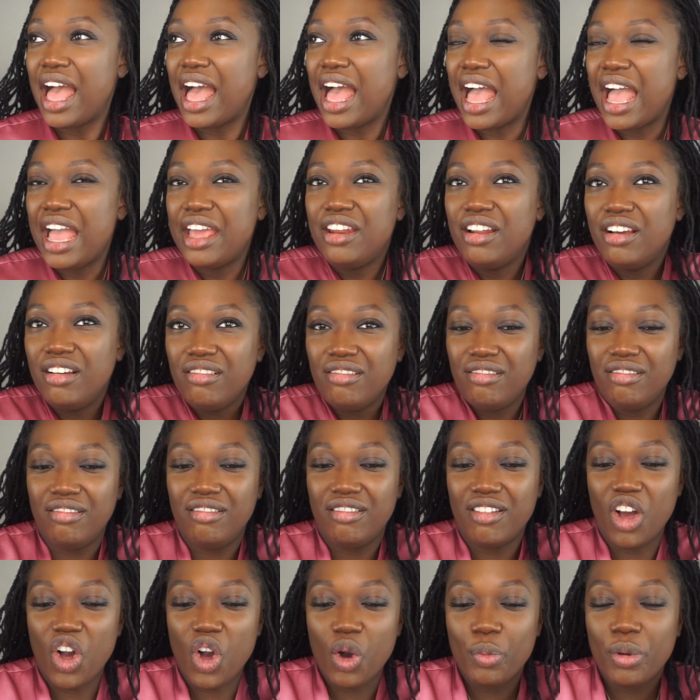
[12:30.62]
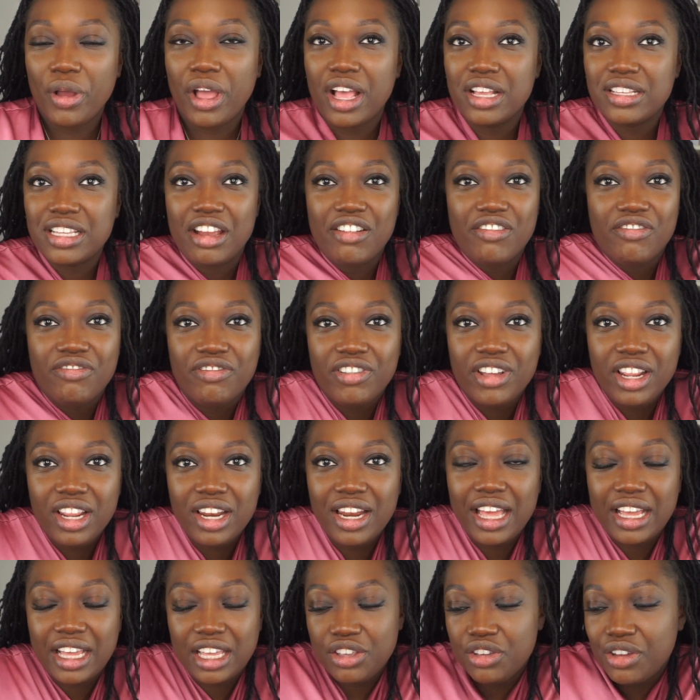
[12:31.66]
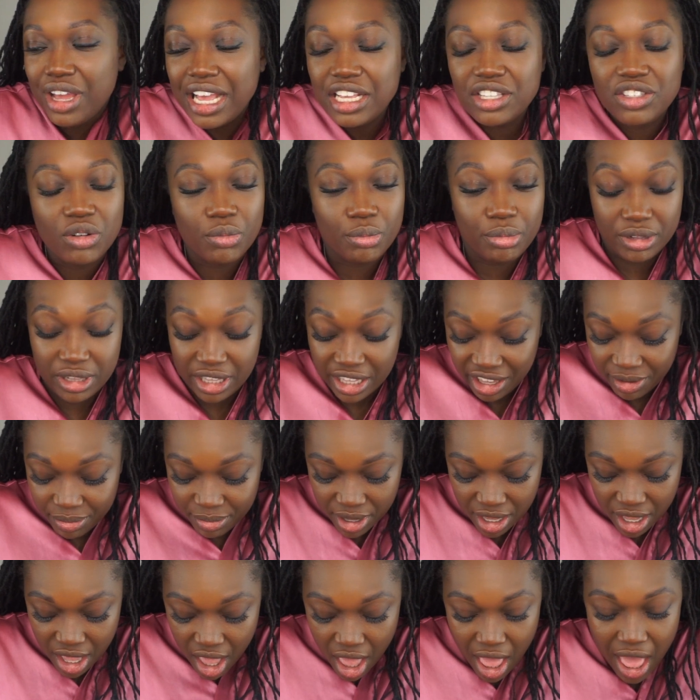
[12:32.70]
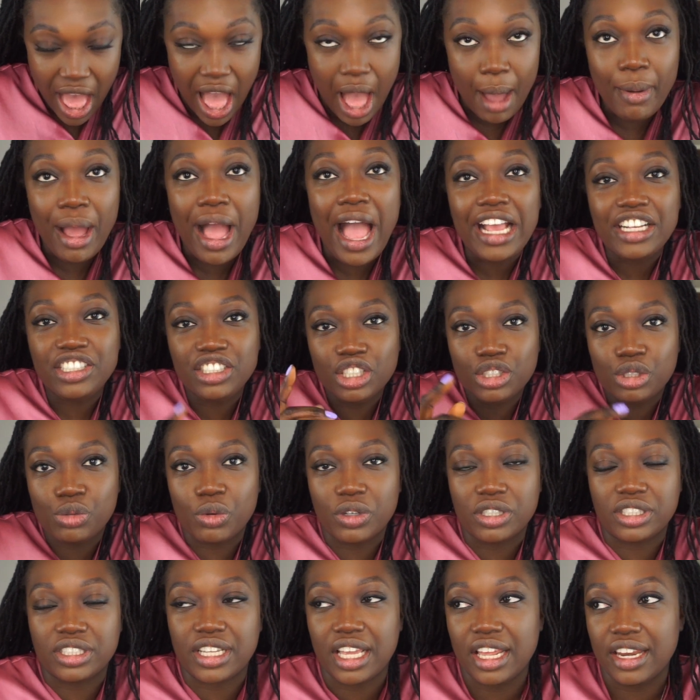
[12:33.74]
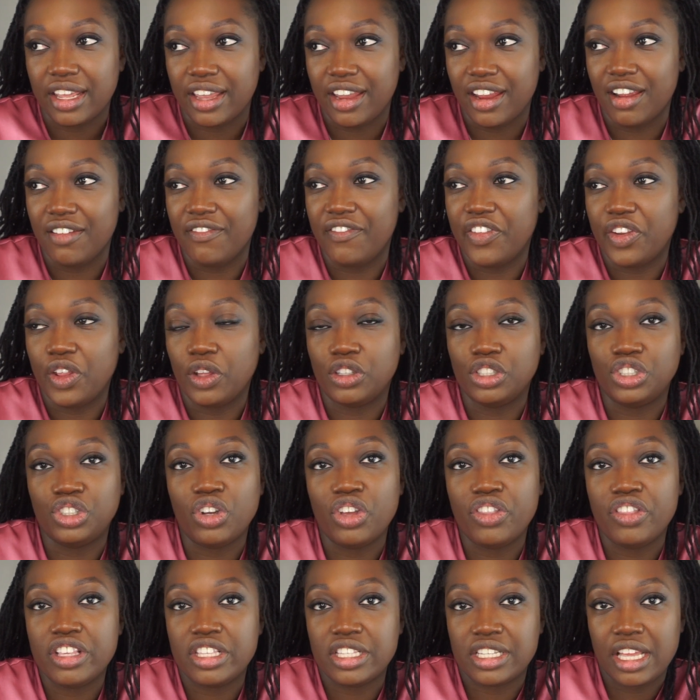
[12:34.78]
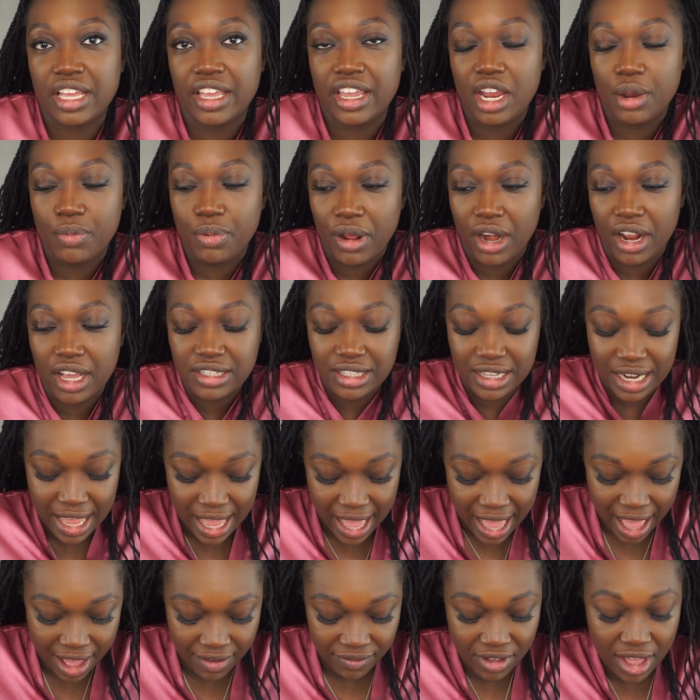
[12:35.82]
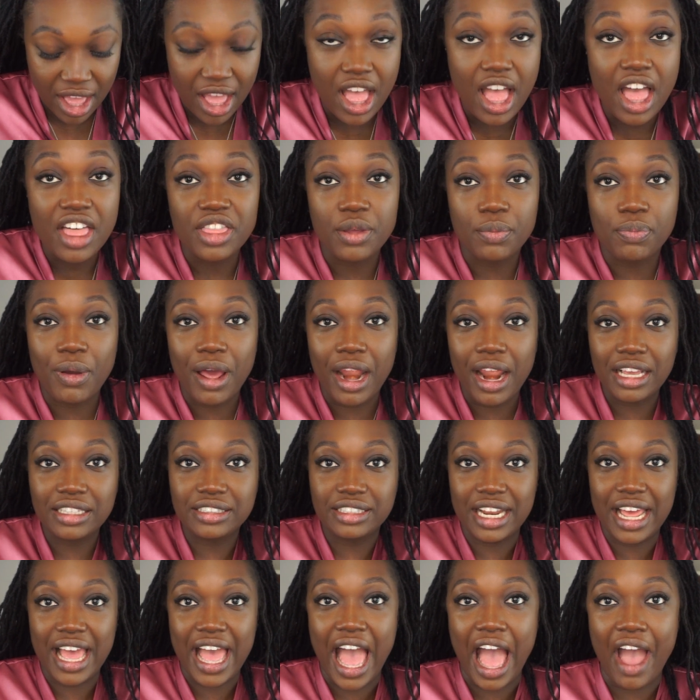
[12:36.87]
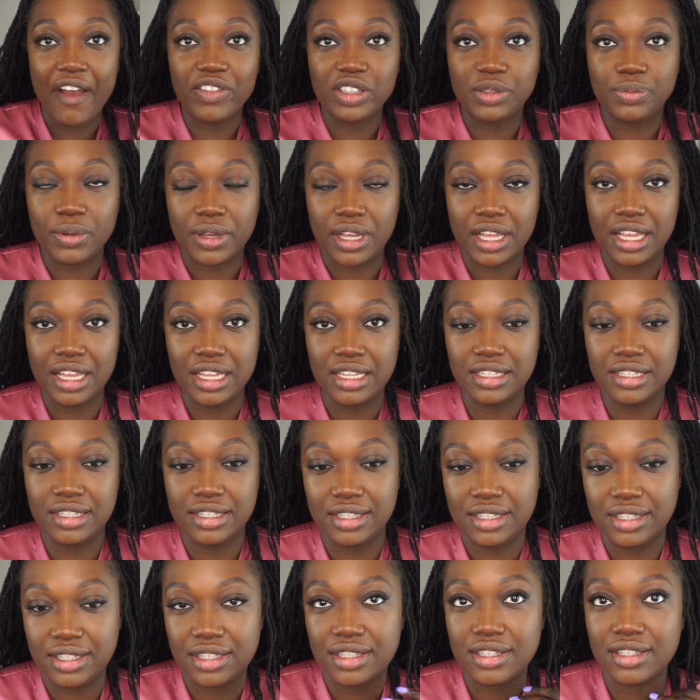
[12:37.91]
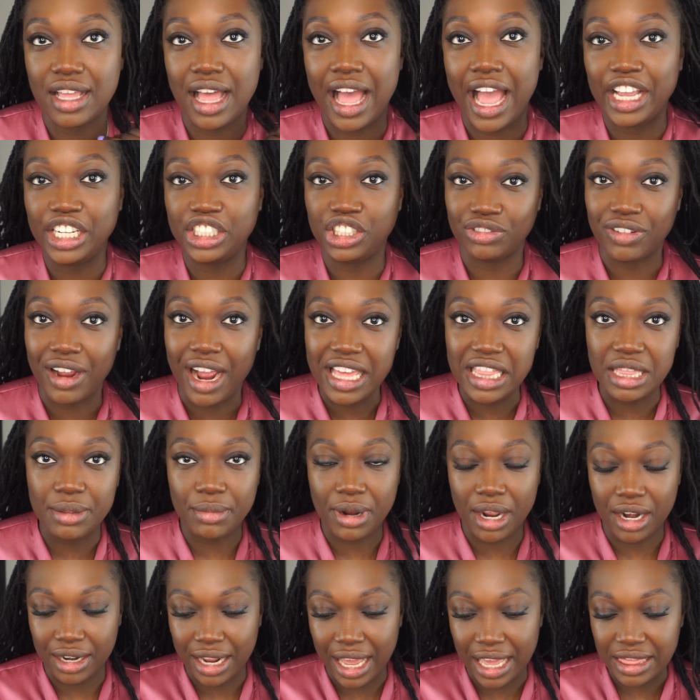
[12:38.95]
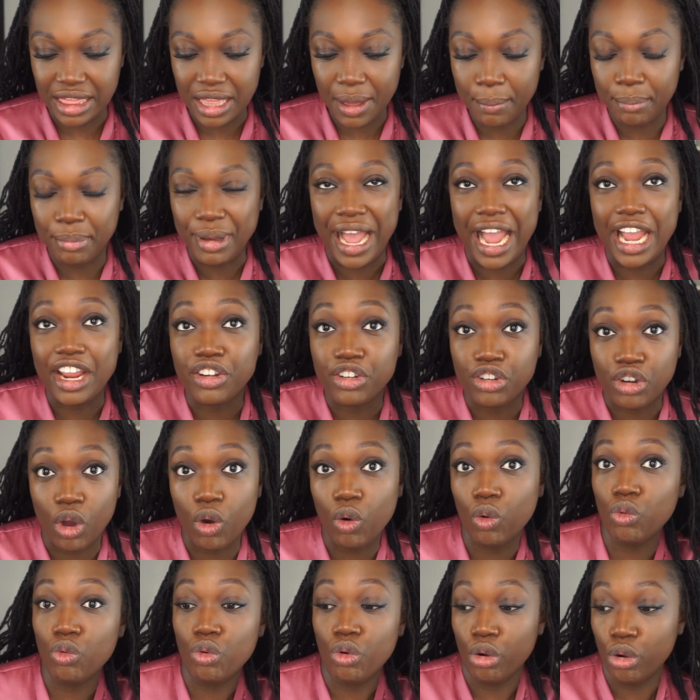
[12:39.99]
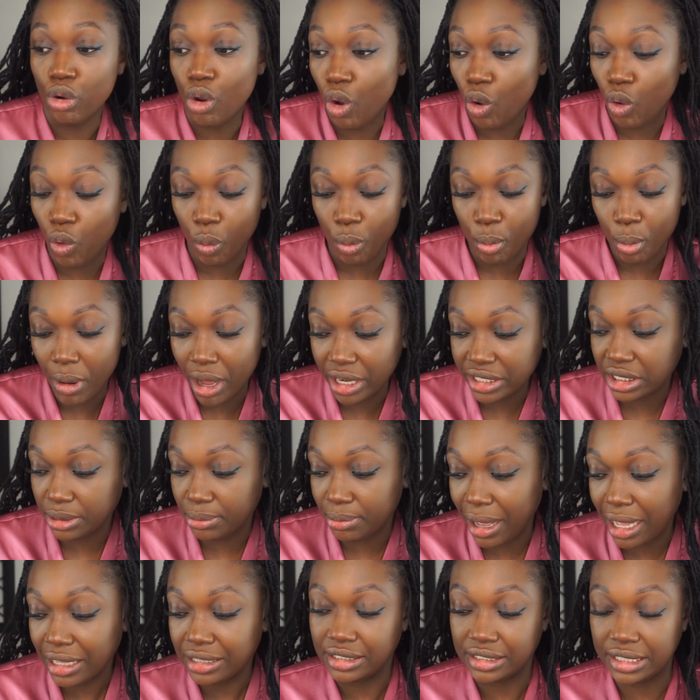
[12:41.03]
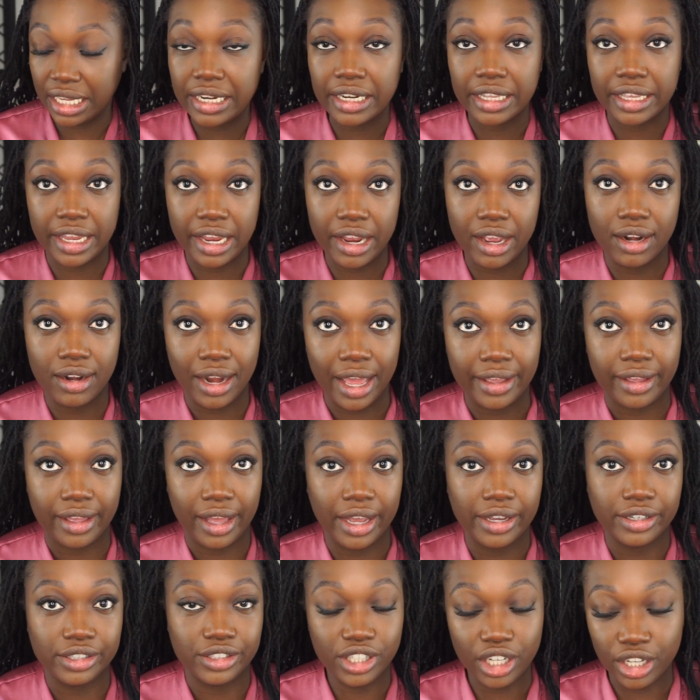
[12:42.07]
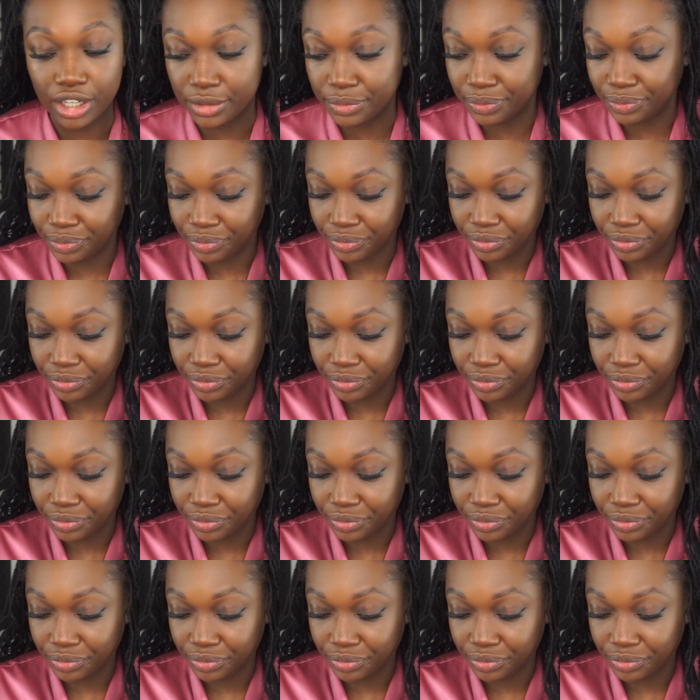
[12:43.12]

I don't know because I really like, you guys don't believe me. I should do a skincare video to show you the skincare products that I have. The products that I have is because I tried them and I like them, but I don't know much about skincare like I should.